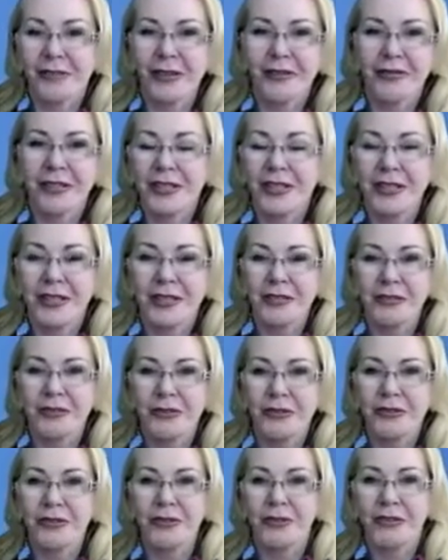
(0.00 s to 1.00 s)
We want the
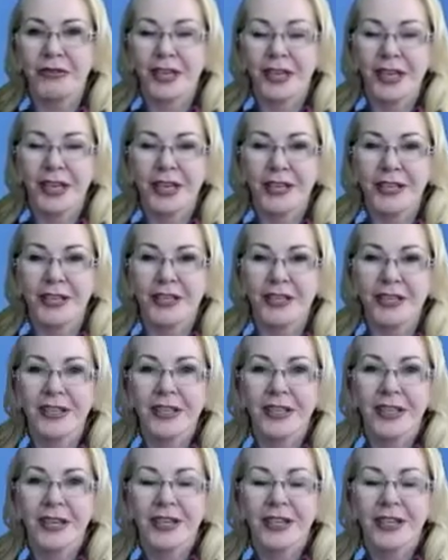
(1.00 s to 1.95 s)
spiritual connection,